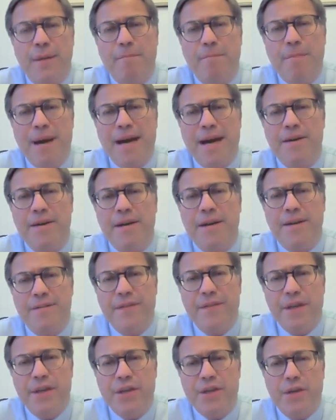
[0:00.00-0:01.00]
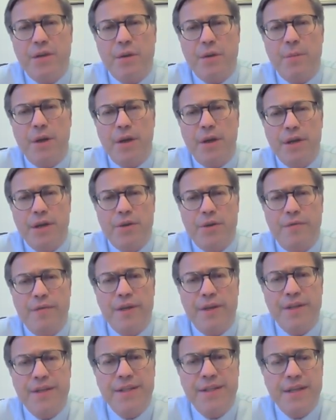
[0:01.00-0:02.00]
a better definition nomenclature
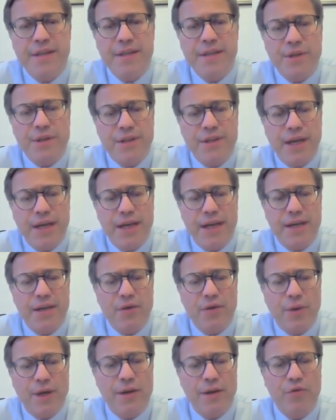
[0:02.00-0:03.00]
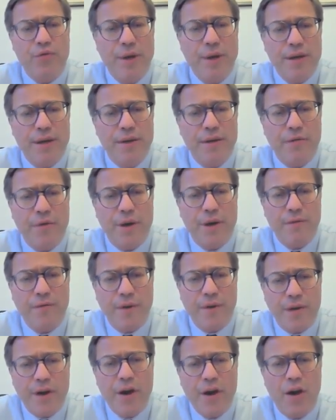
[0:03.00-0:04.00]
of the disease was taken in 2020, where a
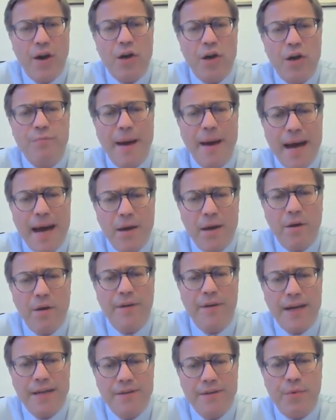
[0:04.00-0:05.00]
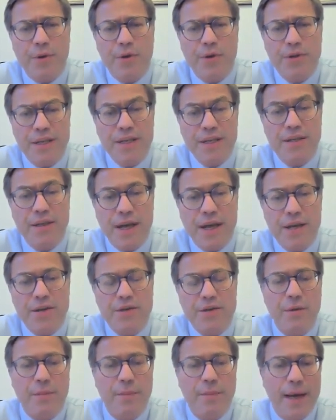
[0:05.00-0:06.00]
very large panel of experts,
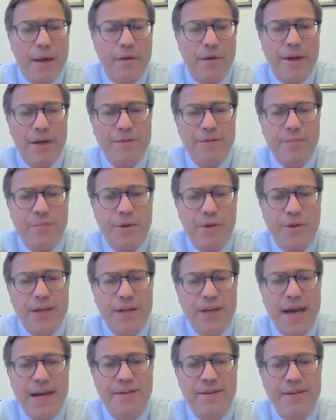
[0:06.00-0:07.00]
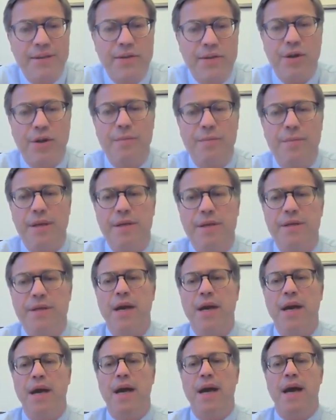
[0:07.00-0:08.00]
international panel of experts, had
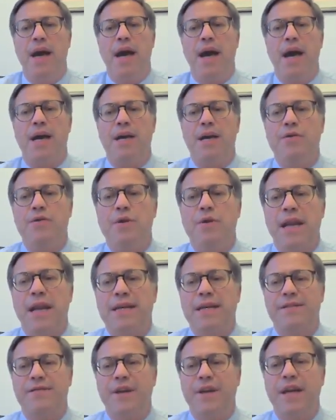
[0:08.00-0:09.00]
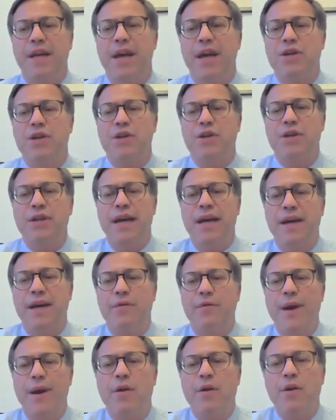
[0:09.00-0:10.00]
determined a new classification
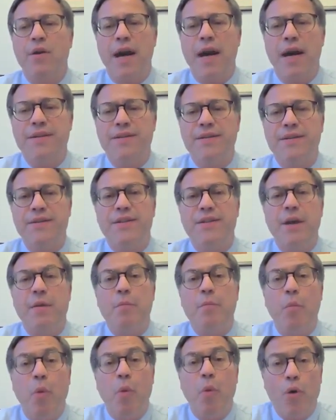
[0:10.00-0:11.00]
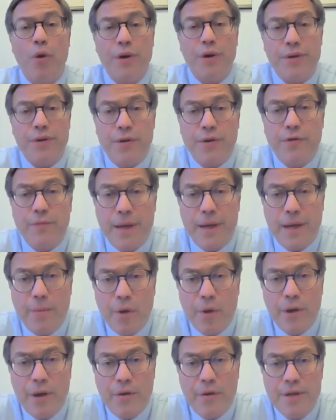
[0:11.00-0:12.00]
that recognizes the importance of
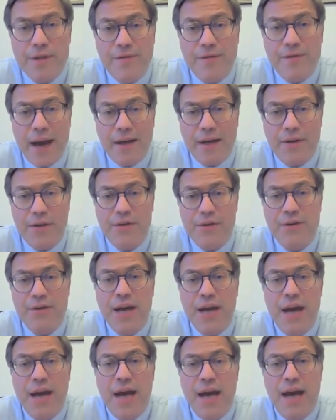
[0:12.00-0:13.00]
metabolic risk factors